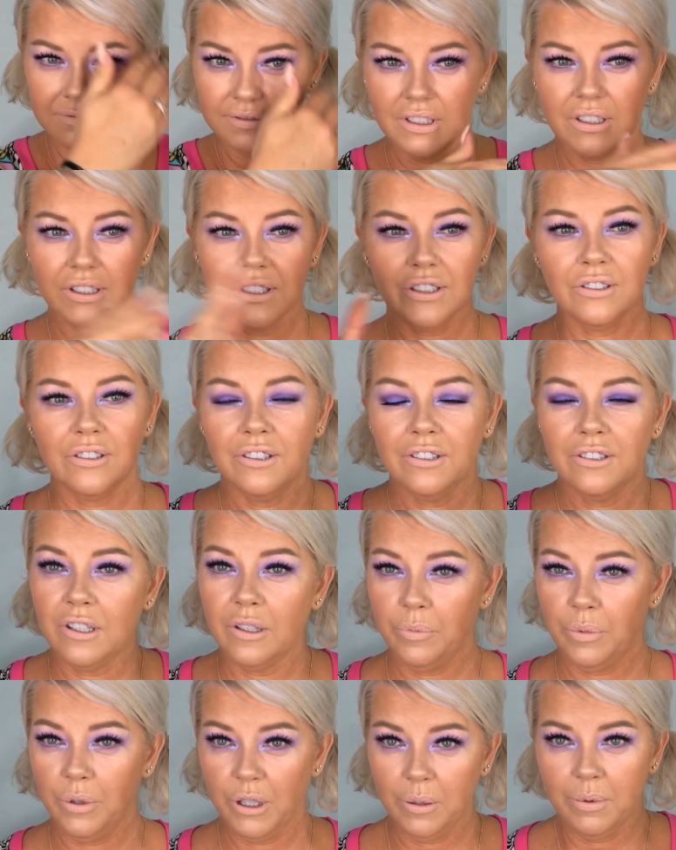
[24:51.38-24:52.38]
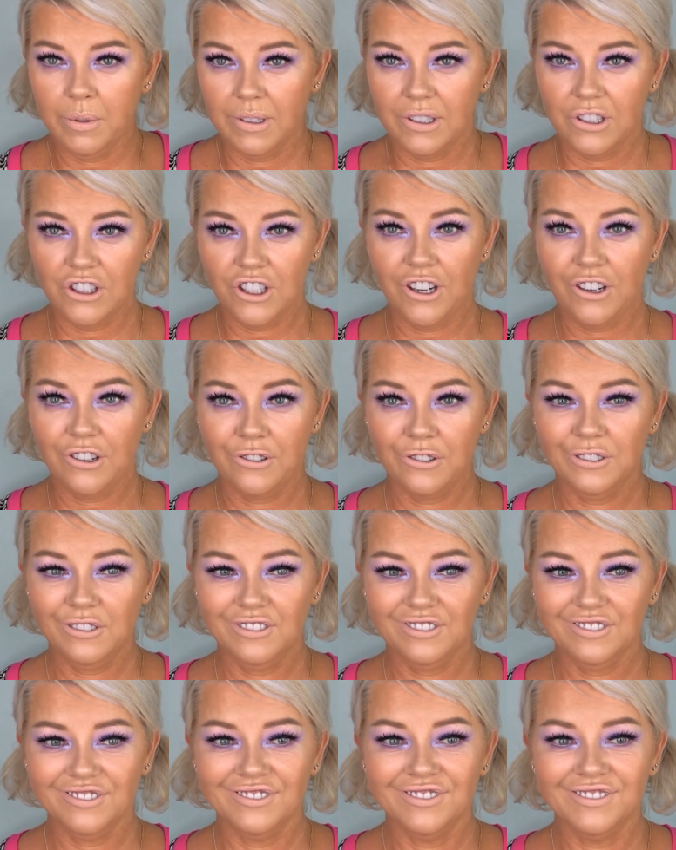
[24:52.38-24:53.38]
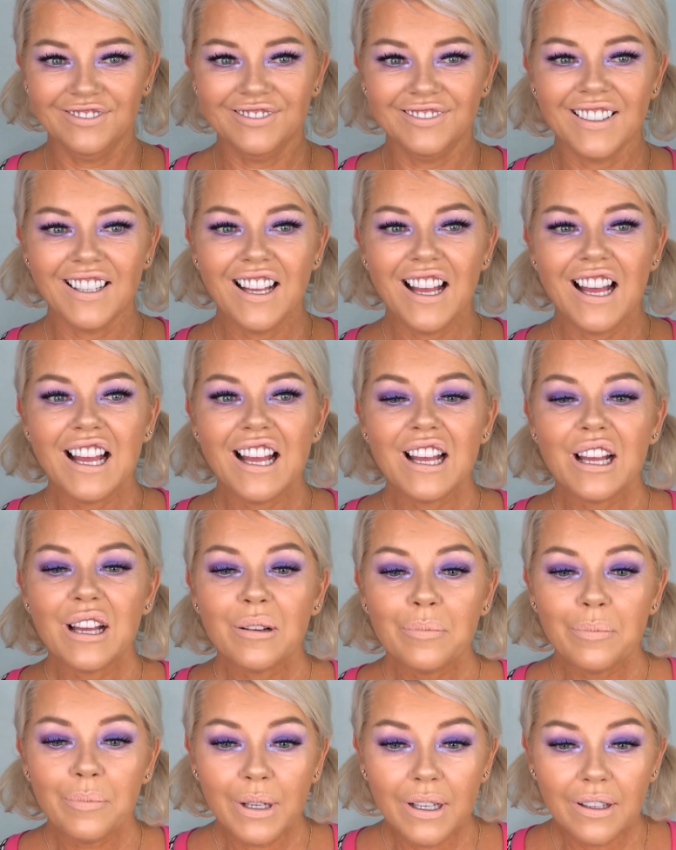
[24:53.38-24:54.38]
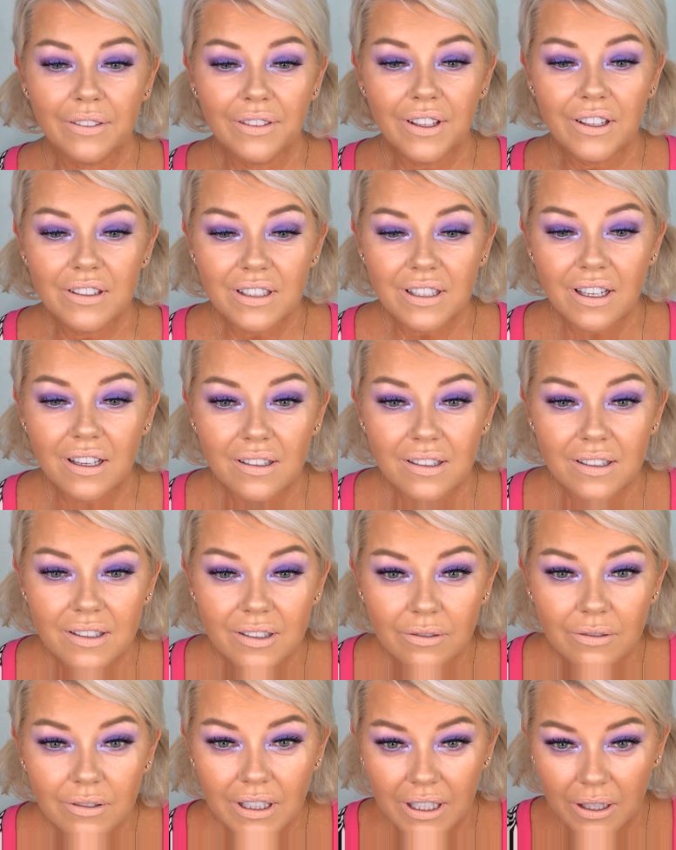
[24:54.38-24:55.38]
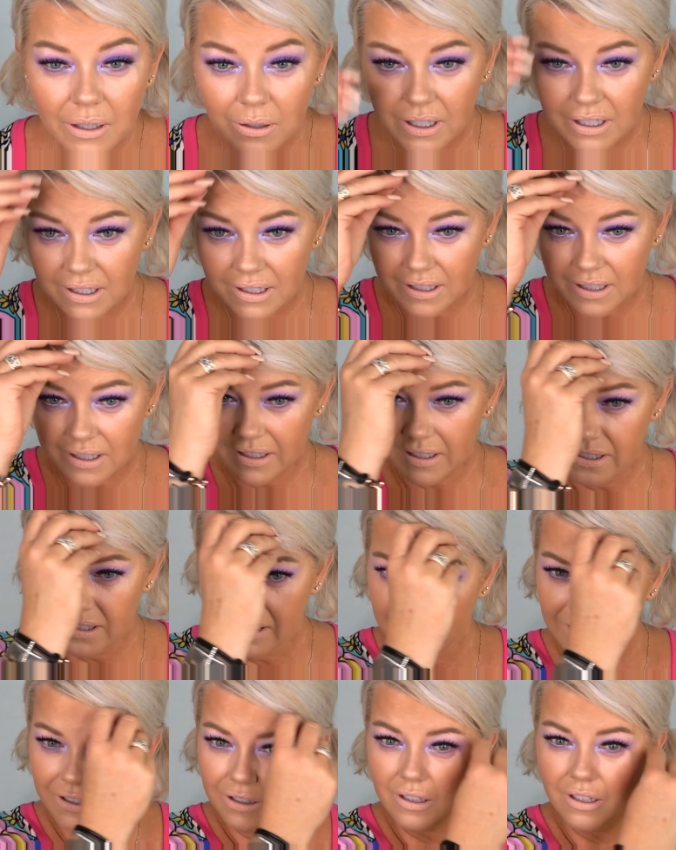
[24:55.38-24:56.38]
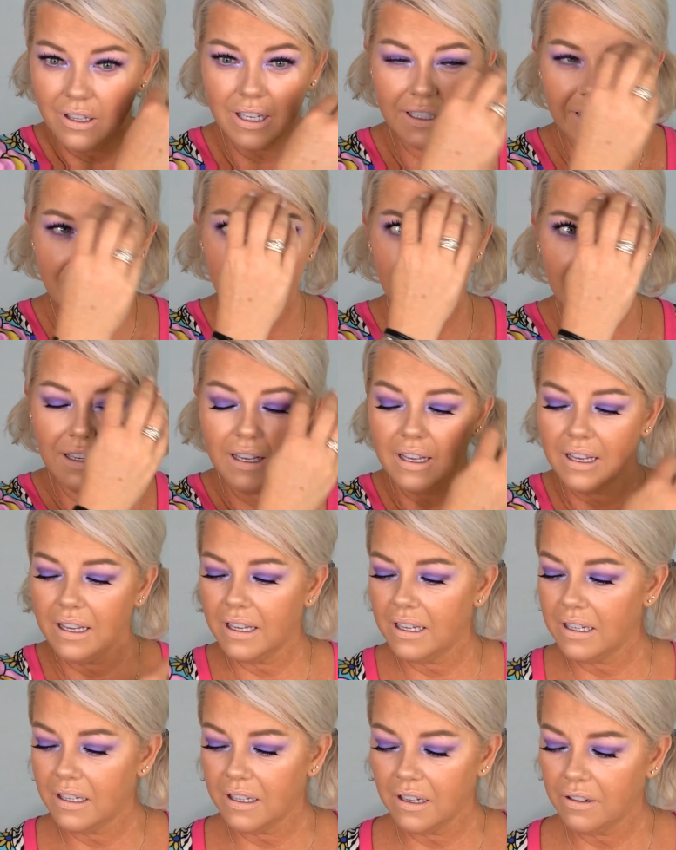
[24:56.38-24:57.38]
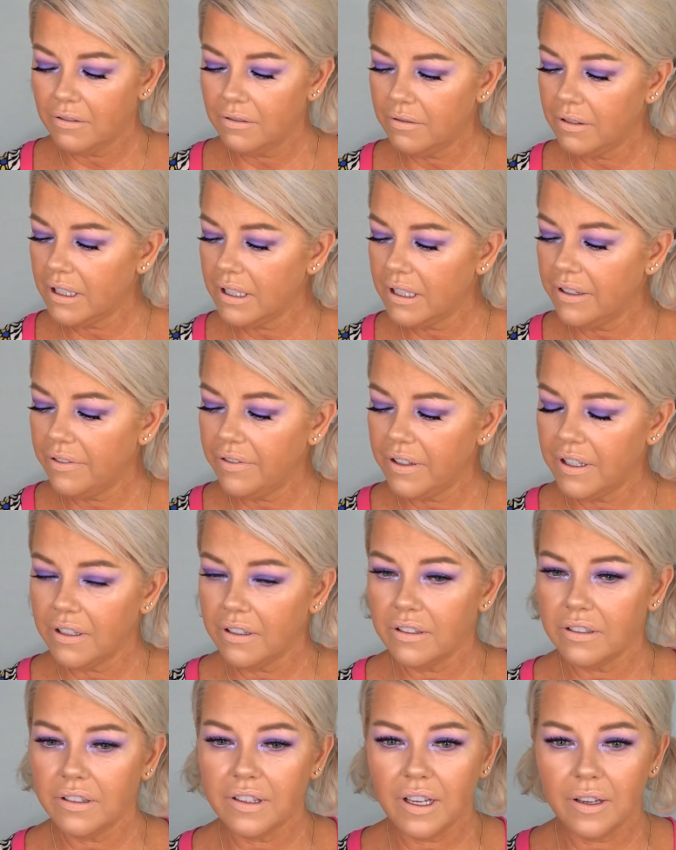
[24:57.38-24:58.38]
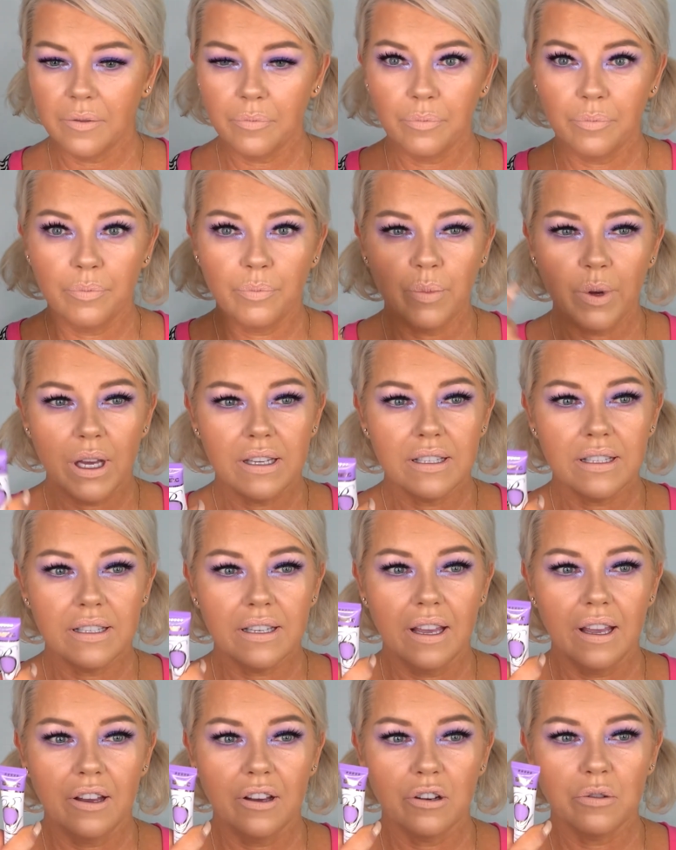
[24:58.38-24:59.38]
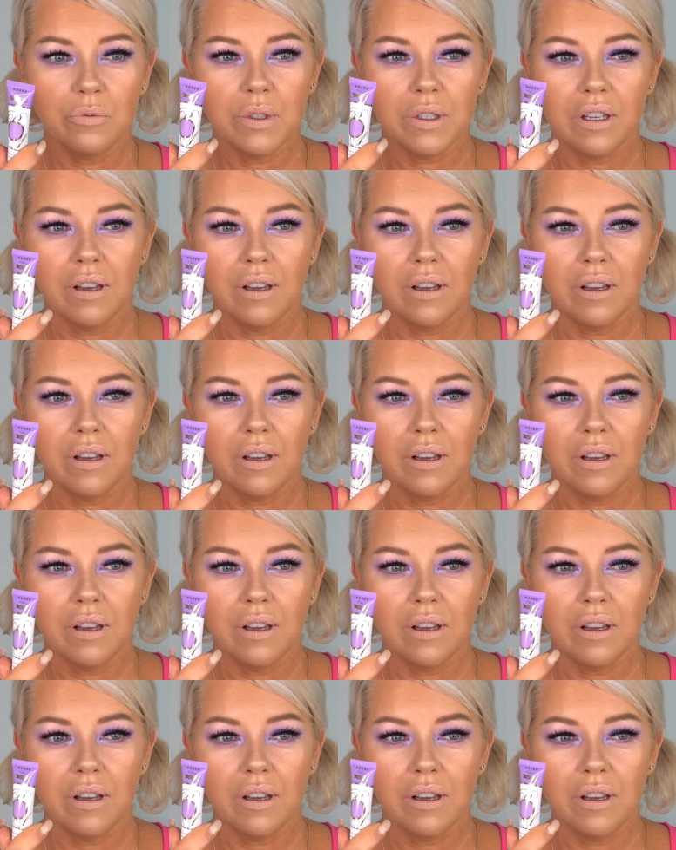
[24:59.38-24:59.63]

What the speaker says: Still don't like purple in general. but those colours are really quite nice. I do like it, and I really feel that that base helped